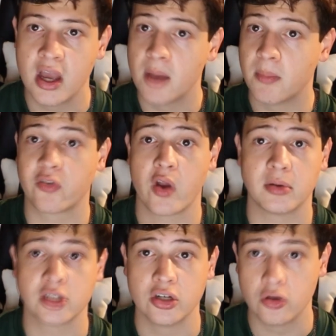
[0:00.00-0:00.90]
But if you're able
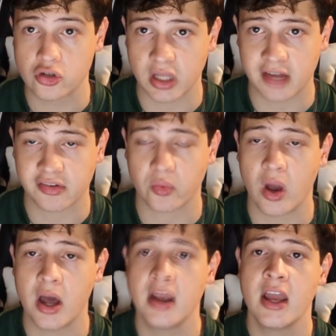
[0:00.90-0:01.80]
to neutralize the
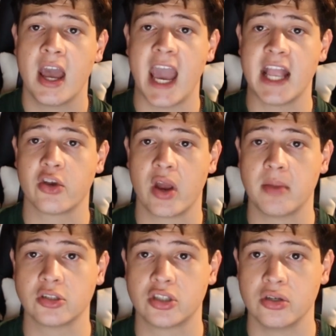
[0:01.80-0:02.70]
run and you're able
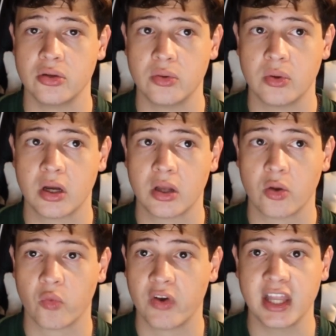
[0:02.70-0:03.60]
to
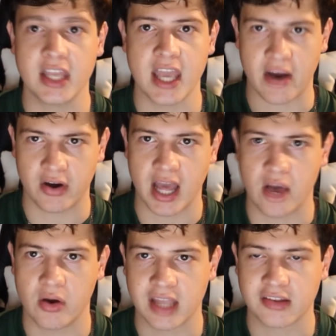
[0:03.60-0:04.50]
really air it out
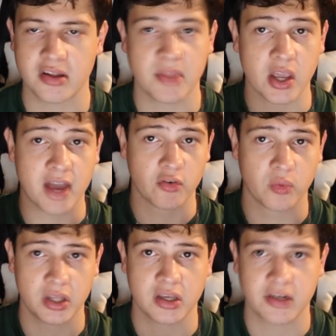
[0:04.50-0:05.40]
against them, the
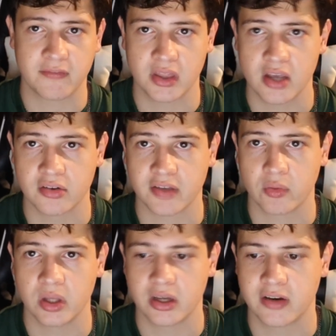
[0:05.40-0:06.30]
Eagles have a
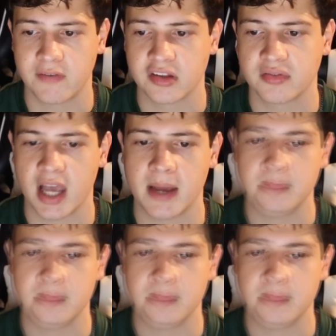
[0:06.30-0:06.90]
really good defensive line.